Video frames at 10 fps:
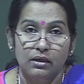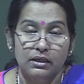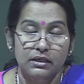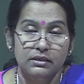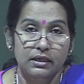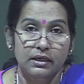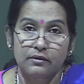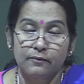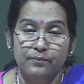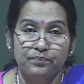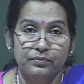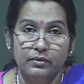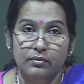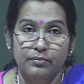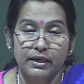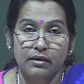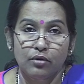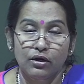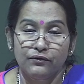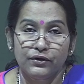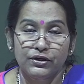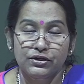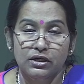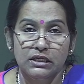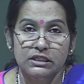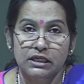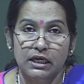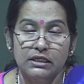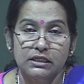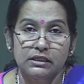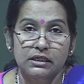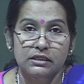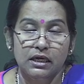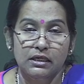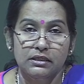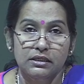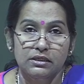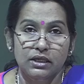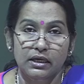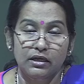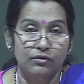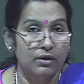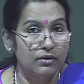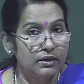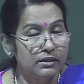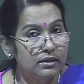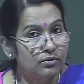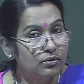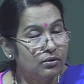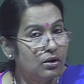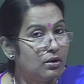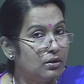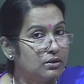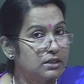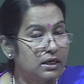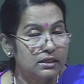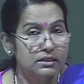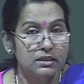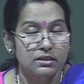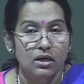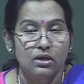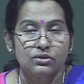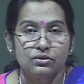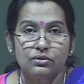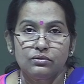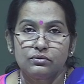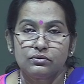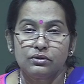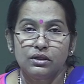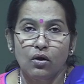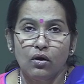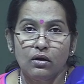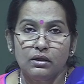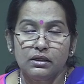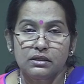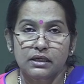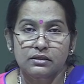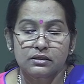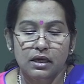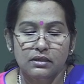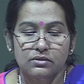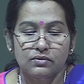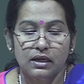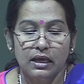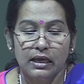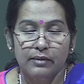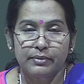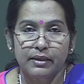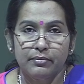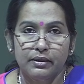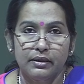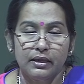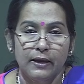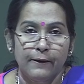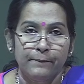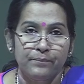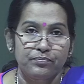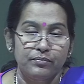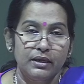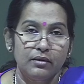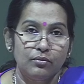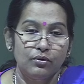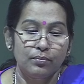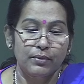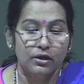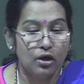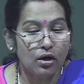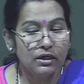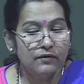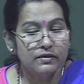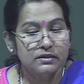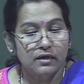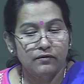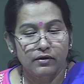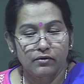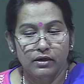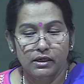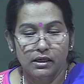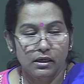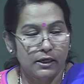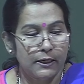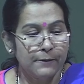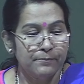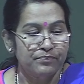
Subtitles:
Yes, they can bring modification and change in their strategies, they can evaluate their own strategies. So all these exercises will help them in being more productive in self-regulated learning.